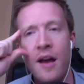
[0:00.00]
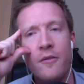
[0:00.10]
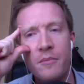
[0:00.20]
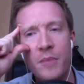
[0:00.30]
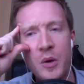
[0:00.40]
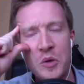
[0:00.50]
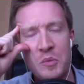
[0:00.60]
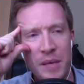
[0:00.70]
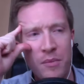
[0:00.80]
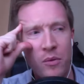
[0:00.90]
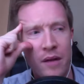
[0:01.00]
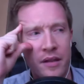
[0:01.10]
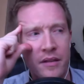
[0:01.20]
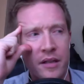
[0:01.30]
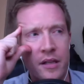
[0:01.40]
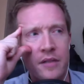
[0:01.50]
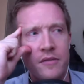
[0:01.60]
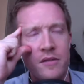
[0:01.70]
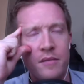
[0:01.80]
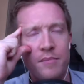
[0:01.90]
For most people, I think the kind of
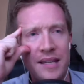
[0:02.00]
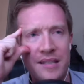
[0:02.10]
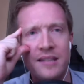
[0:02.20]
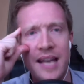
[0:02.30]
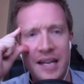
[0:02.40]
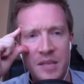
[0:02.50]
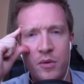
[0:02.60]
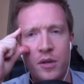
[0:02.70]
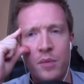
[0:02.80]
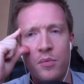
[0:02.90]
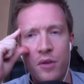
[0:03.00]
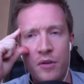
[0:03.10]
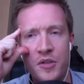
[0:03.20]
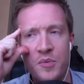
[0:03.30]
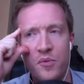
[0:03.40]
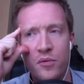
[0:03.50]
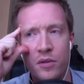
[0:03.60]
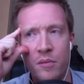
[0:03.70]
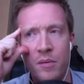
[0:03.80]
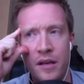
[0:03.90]
basic textbook approach is
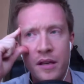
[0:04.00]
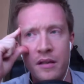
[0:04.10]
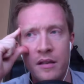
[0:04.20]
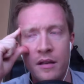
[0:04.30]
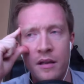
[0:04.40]
probably